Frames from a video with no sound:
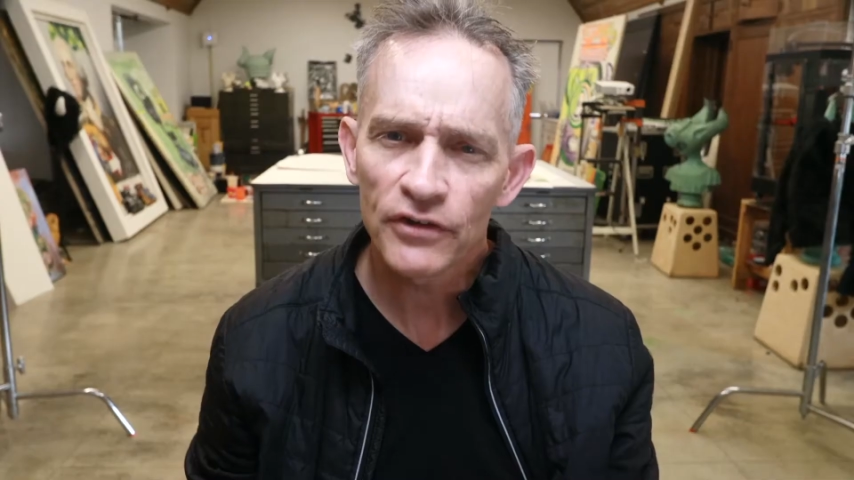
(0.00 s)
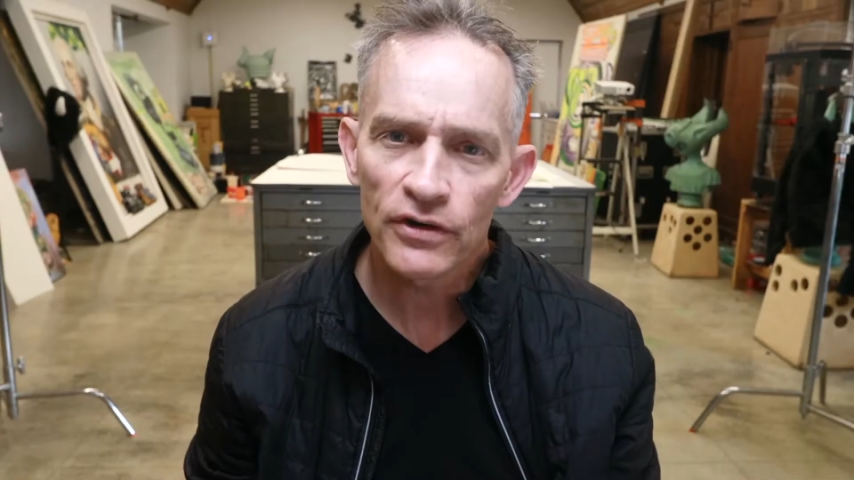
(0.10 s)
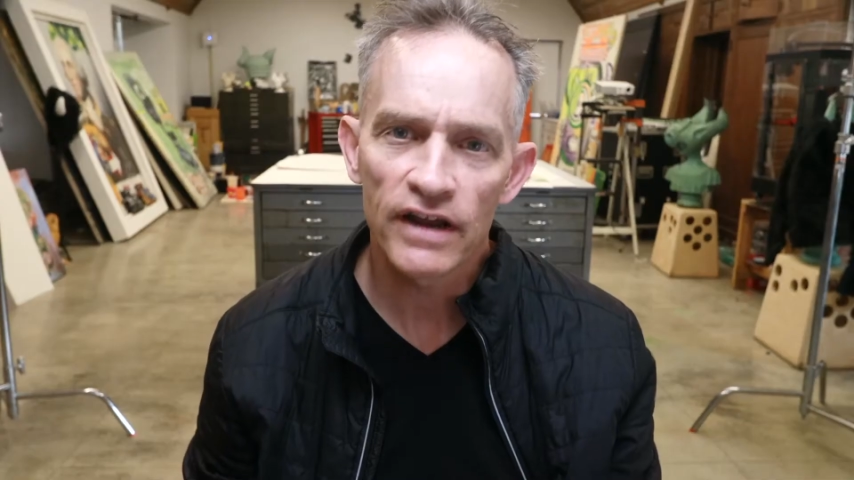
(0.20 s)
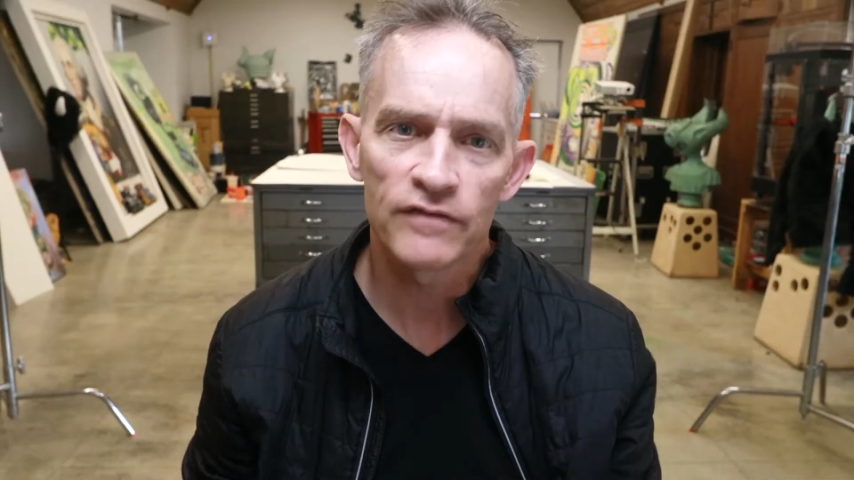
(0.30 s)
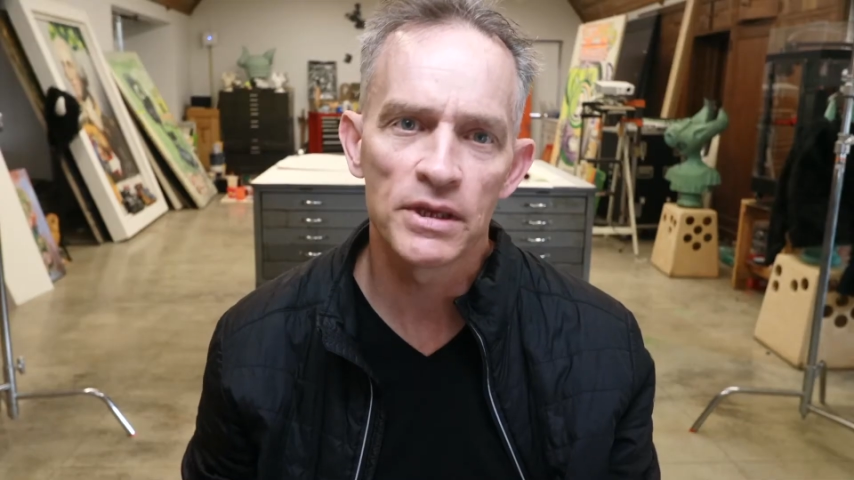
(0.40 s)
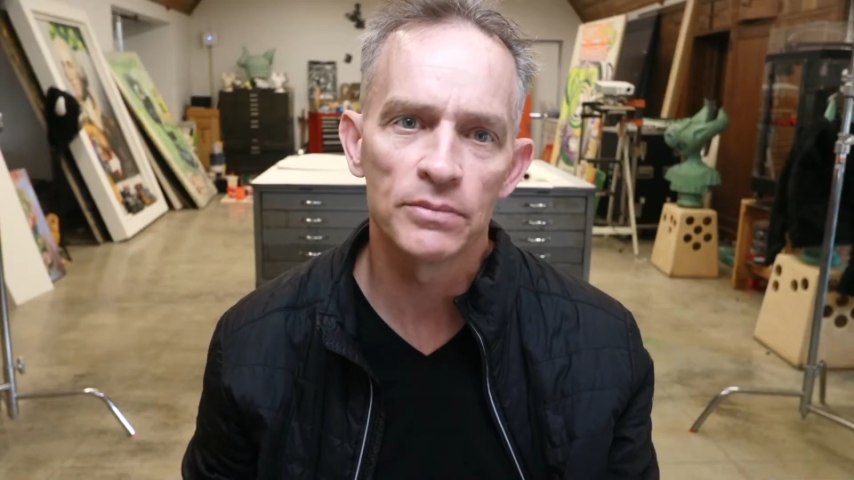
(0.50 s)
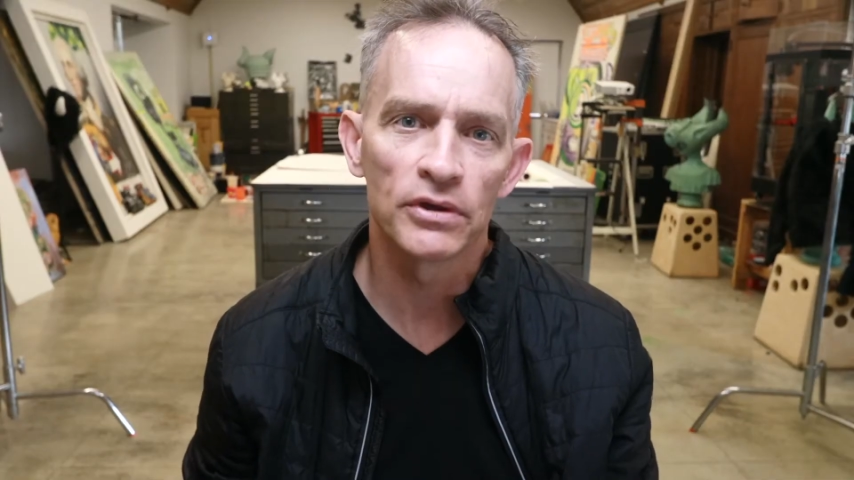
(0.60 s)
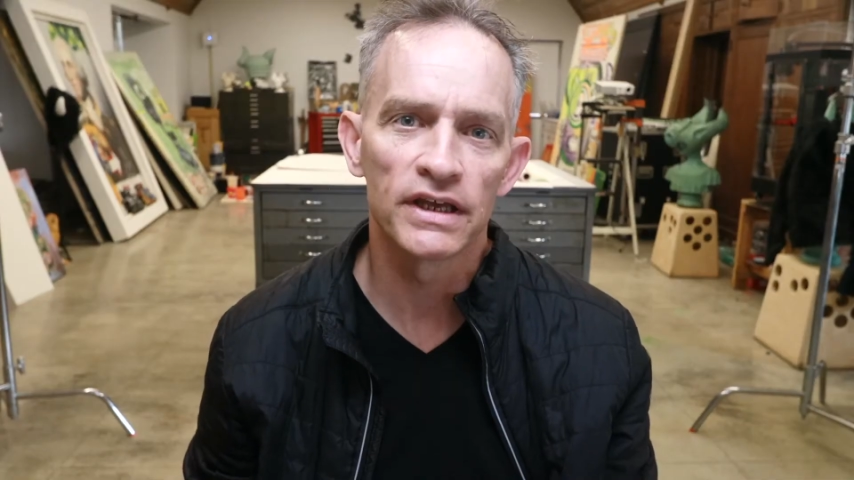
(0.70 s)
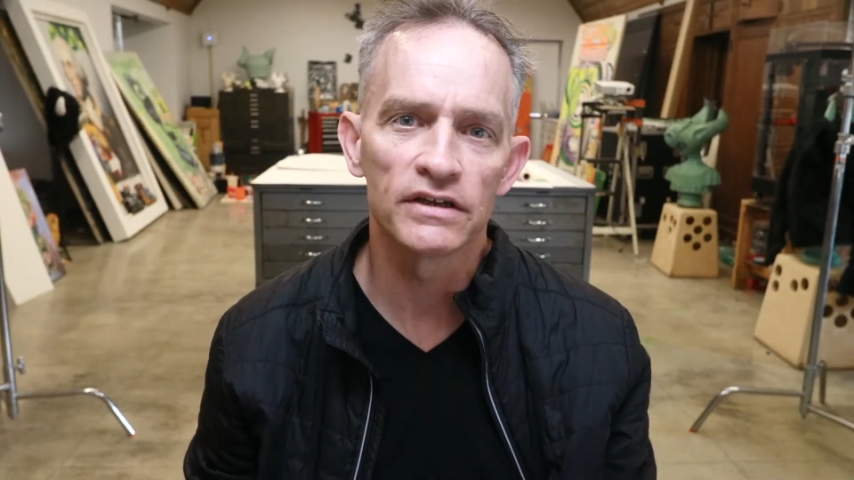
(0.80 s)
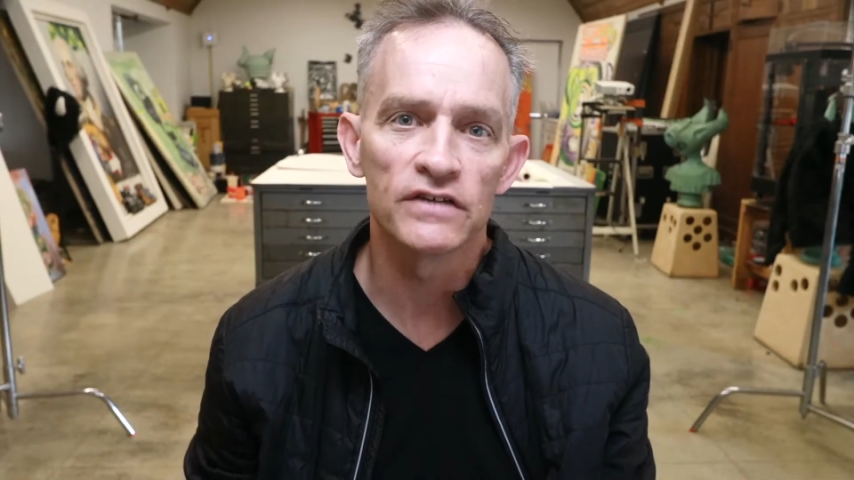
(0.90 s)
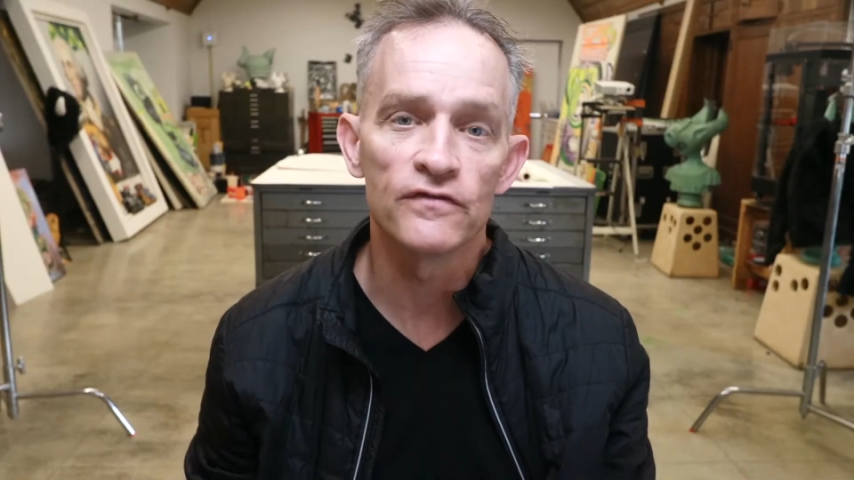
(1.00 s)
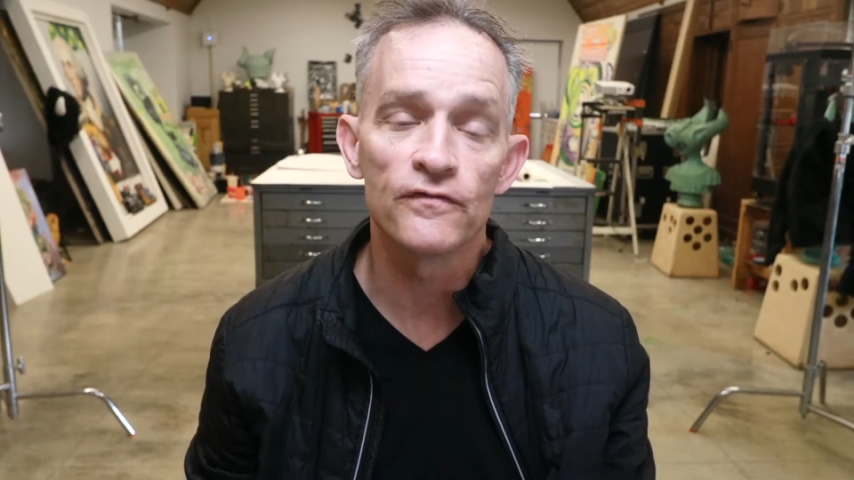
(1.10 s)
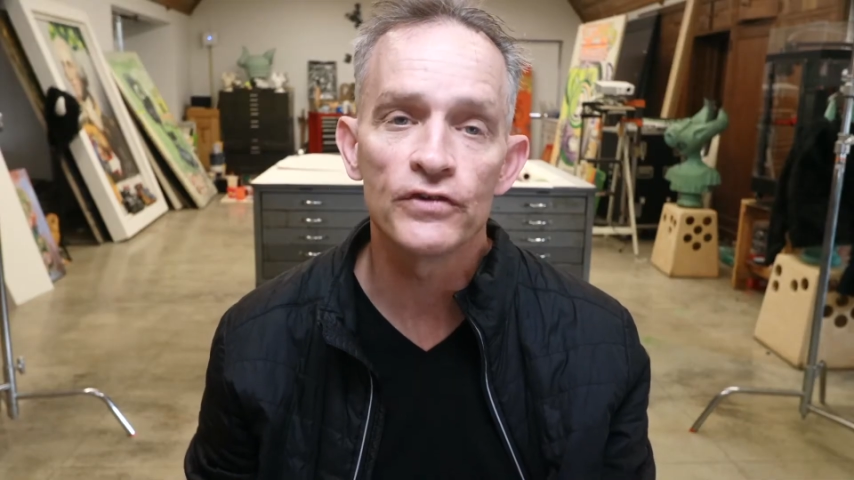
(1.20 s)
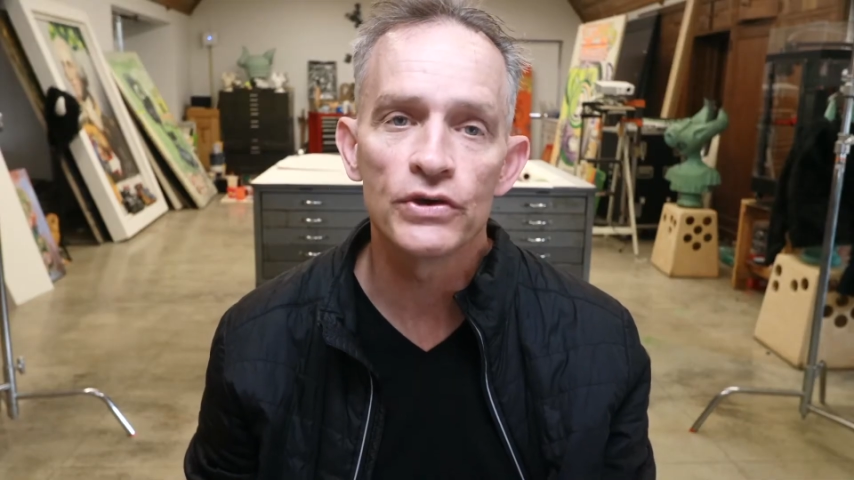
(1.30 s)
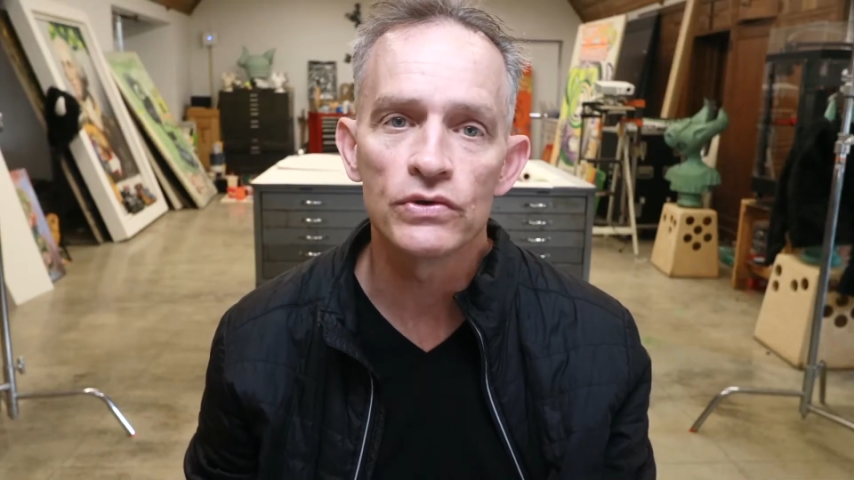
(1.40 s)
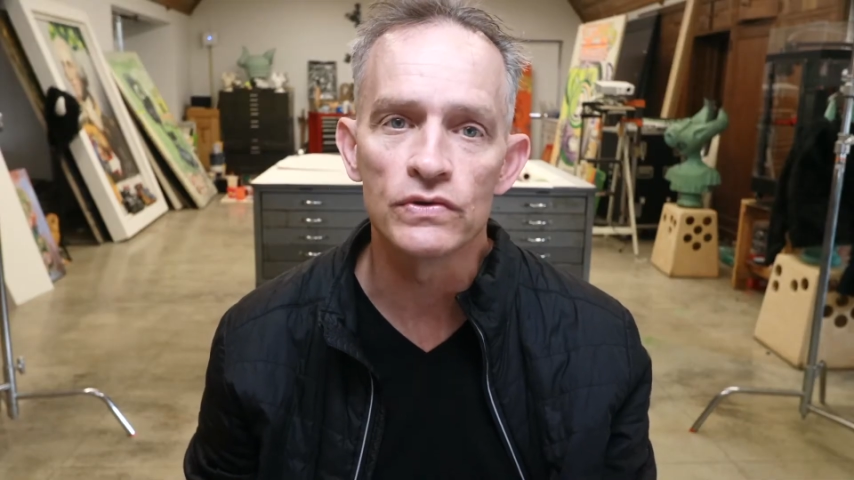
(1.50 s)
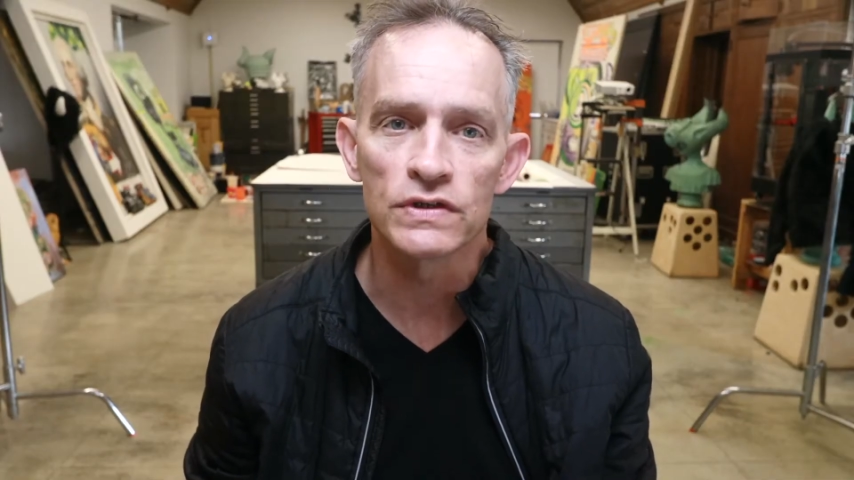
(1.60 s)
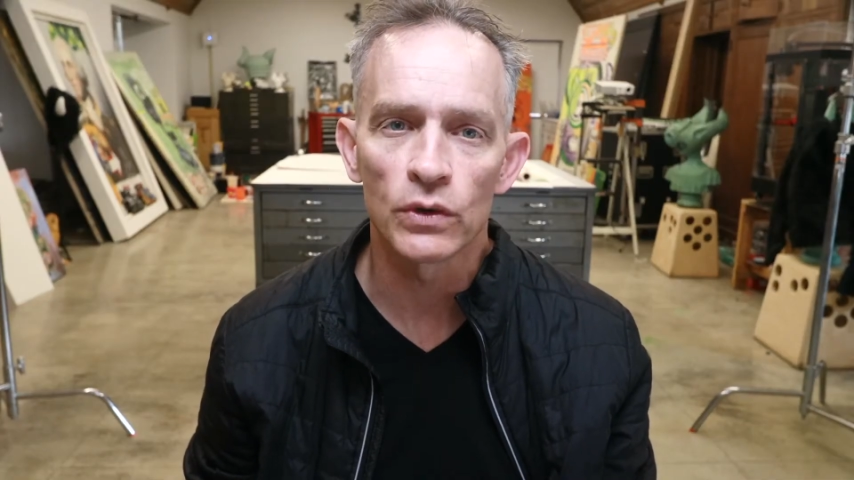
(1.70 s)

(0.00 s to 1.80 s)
creative people get confused